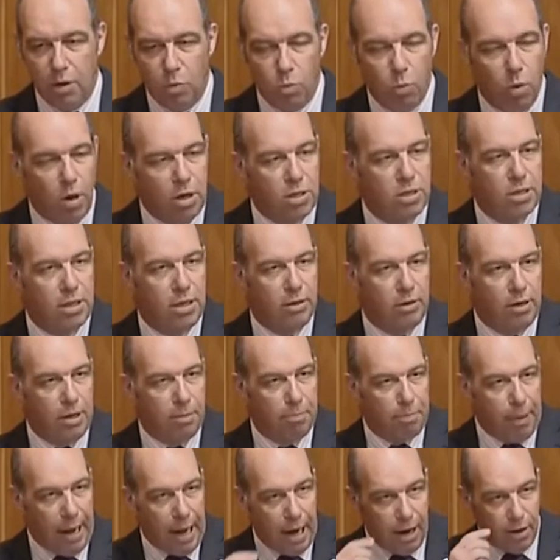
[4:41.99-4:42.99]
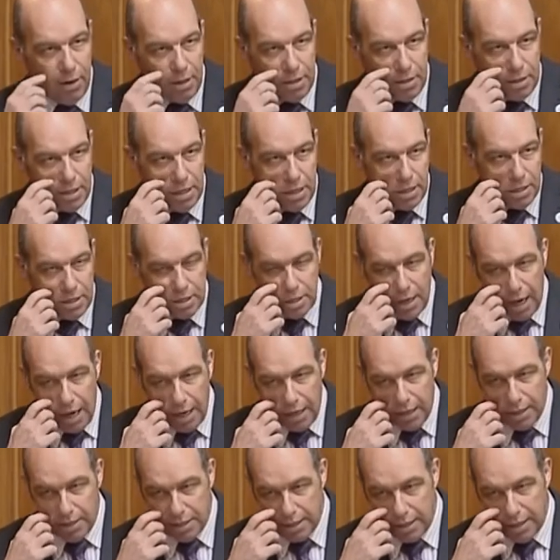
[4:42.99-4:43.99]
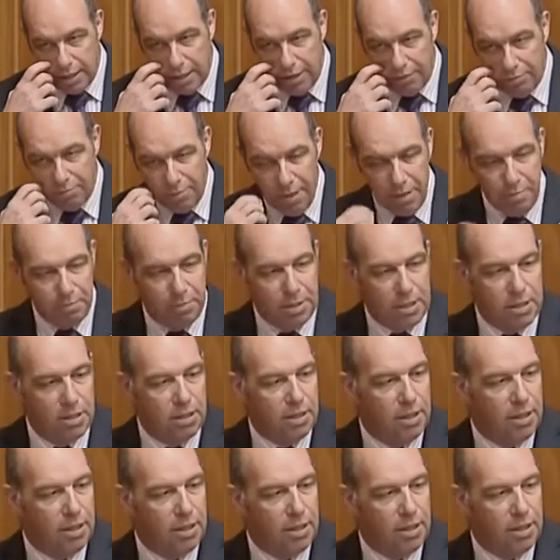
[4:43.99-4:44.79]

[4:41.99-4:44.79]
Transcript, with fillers: Was there an apparent silencing of members?